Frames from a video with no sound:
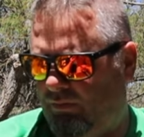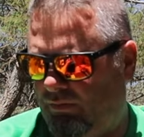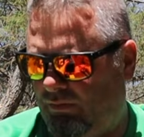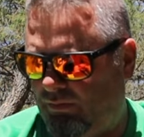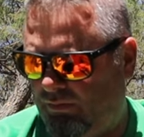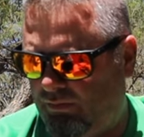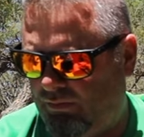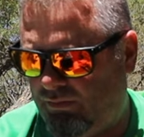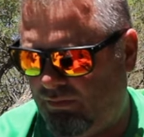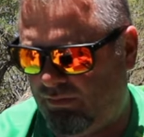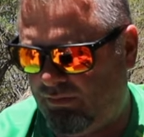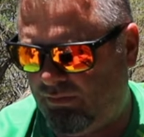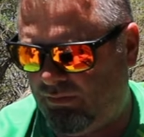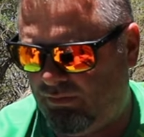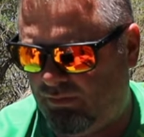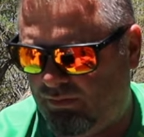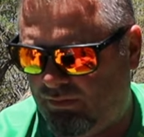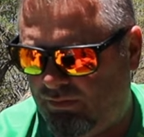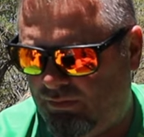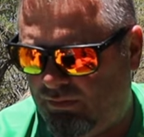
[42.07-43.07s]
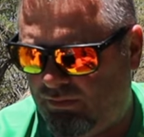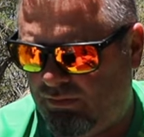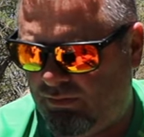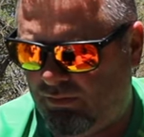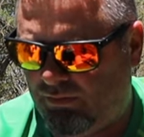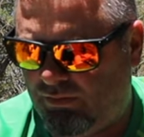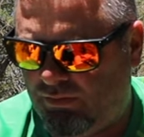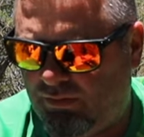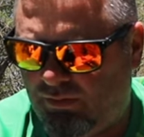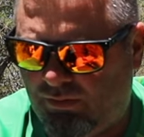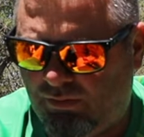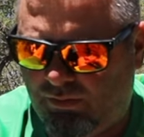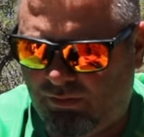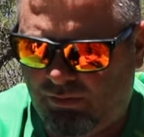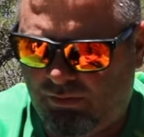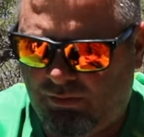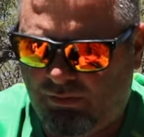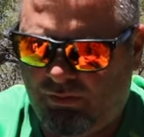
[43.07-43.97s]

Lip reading: [no speech]